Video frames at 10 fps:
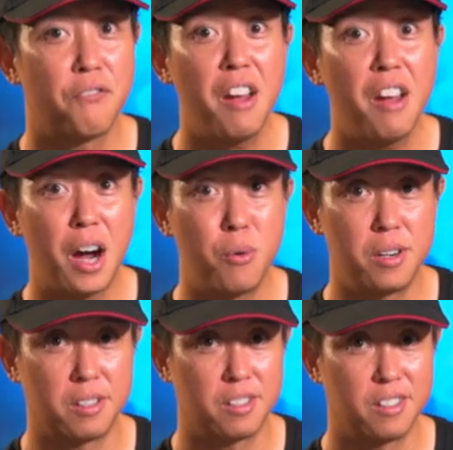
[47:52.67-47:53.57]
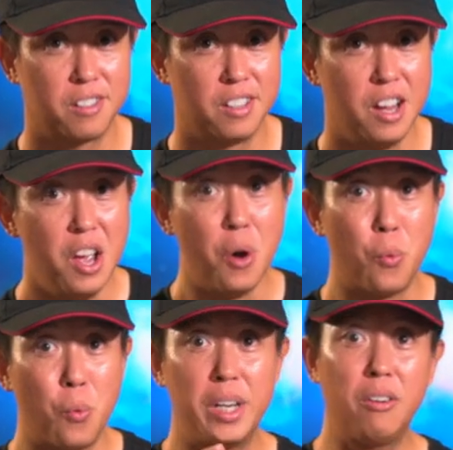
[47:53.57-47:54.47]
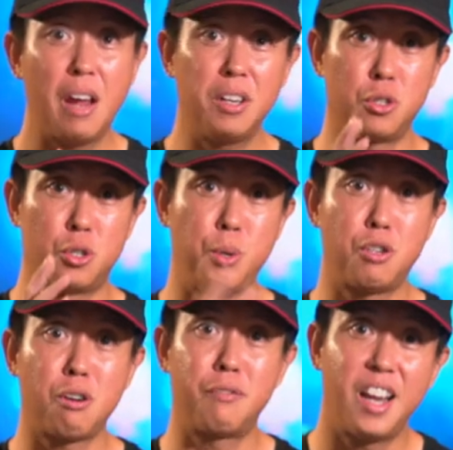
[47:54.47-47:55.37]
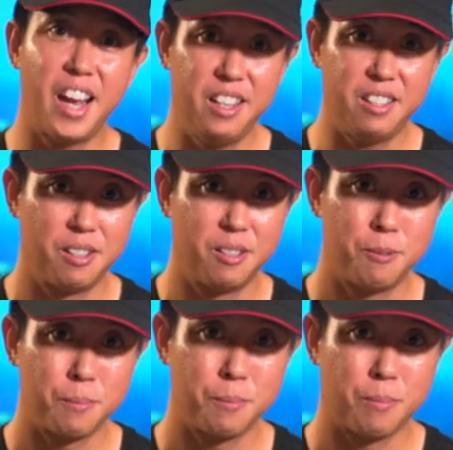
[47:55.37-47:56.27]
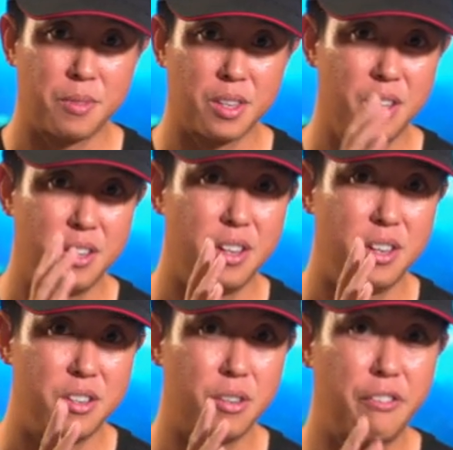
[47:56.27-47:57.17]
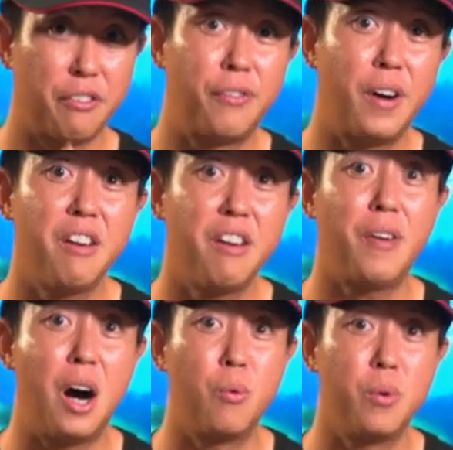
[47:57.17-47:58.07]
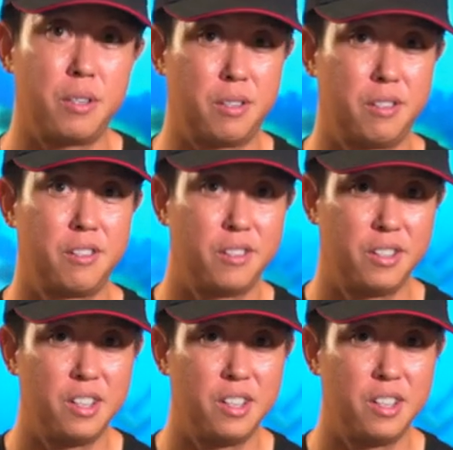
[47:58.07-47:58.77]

5 hours. Without having to switch off the light, you get 5 hours.